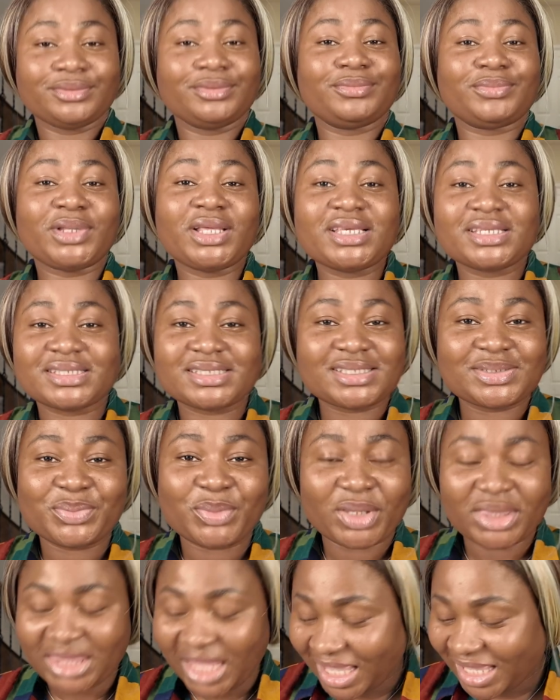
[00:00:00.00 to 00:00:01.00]
please
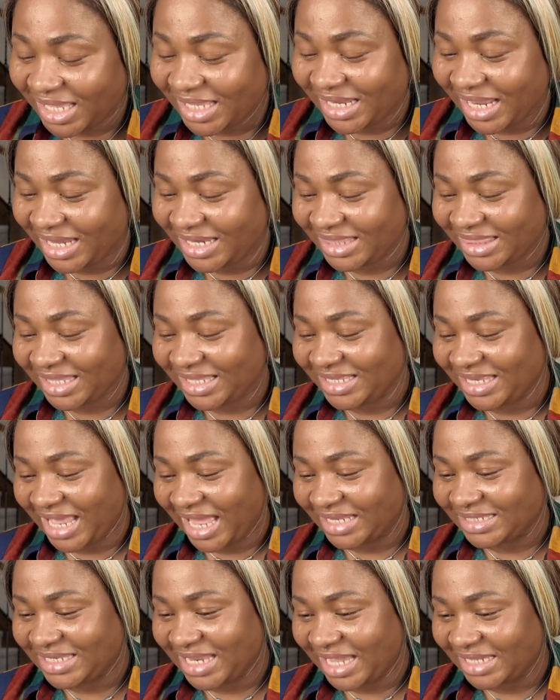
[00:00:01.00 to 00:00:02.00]
be taking anything they
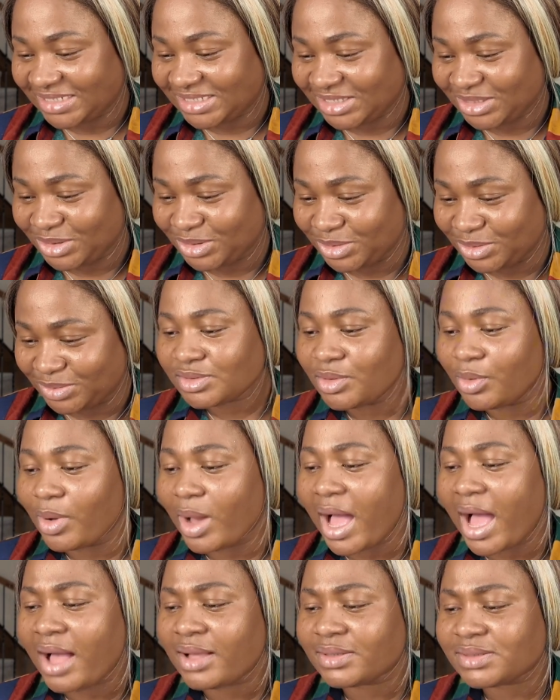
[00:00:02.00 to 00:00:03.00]
are dashing you. So
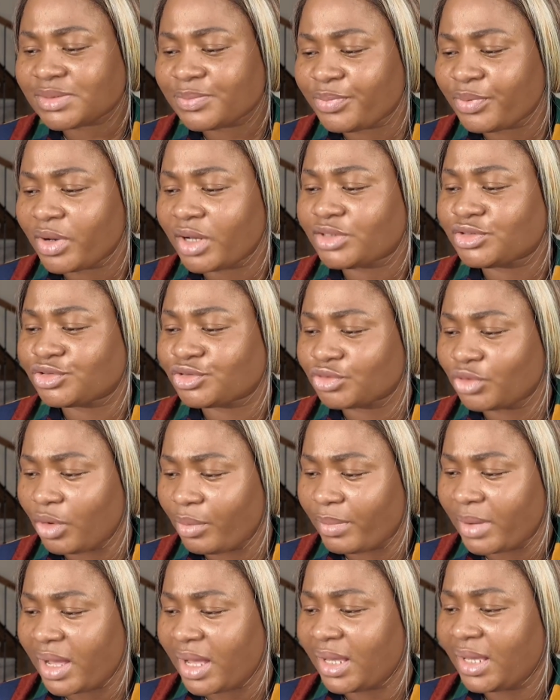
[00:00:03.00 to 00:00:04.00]
heartbreak
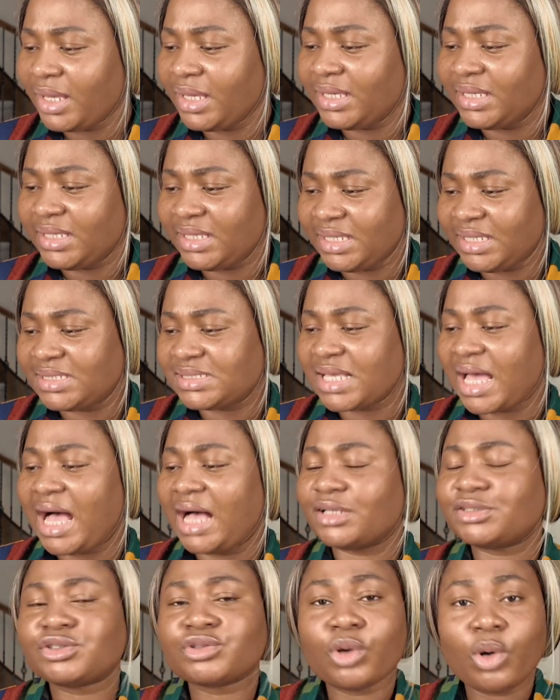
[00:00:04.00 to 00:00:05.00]
trauma is
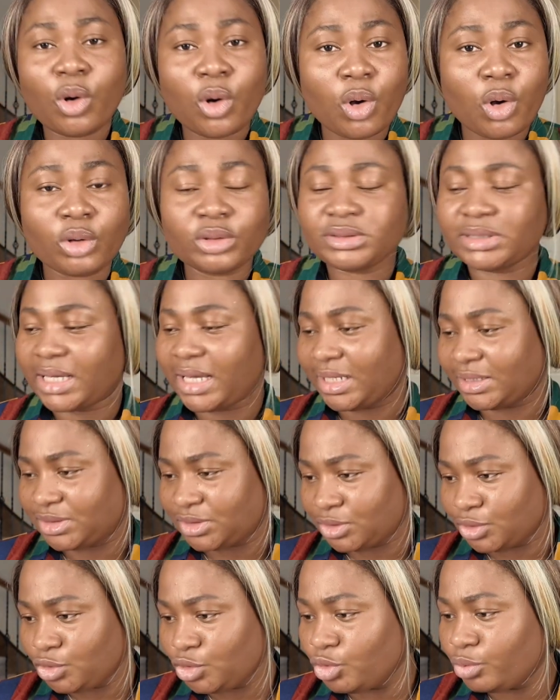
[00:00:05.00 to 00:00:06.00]
as old
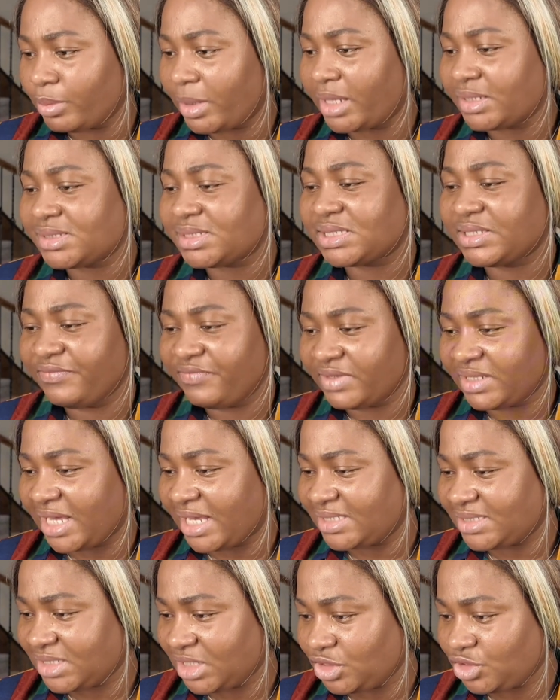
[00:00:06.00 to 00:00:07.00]
as human
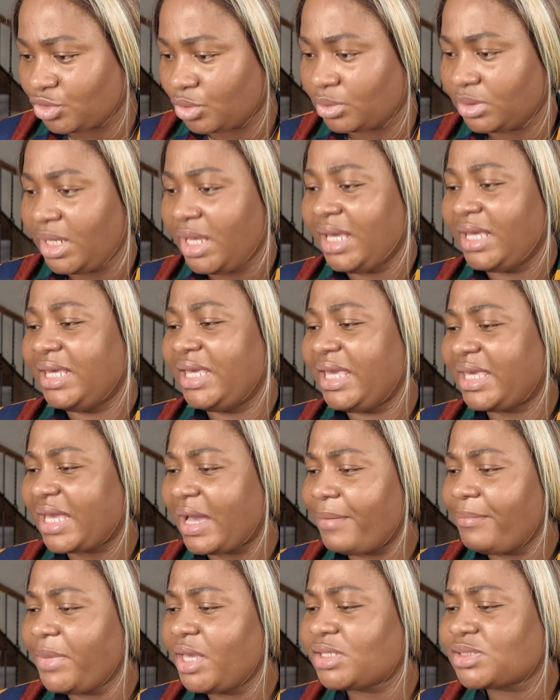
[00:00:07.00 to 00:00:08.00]
civilization. It
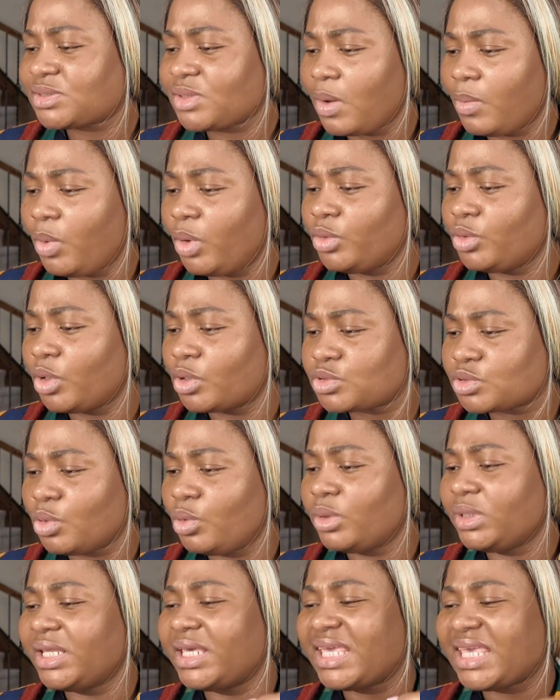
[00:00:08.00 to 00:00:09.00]
can make someone not
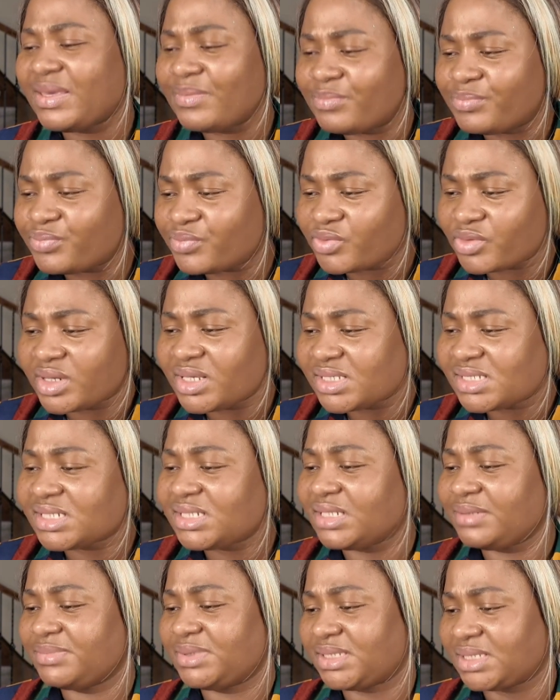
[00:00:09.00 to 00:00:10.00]
only imprison
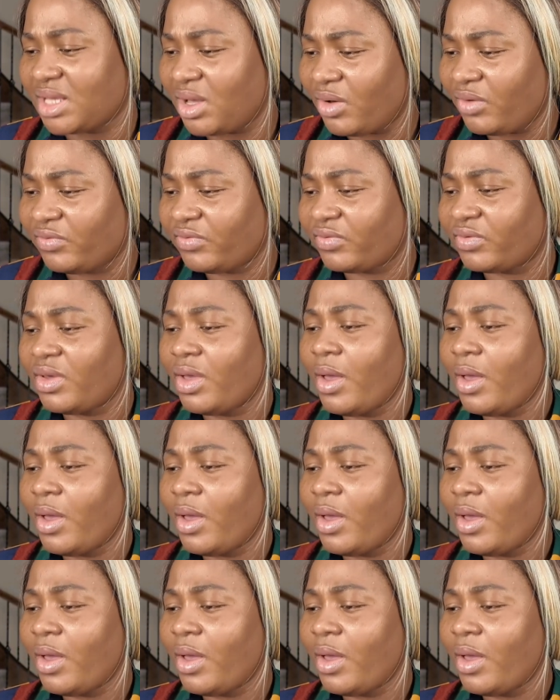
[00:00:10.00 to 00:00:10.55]
himself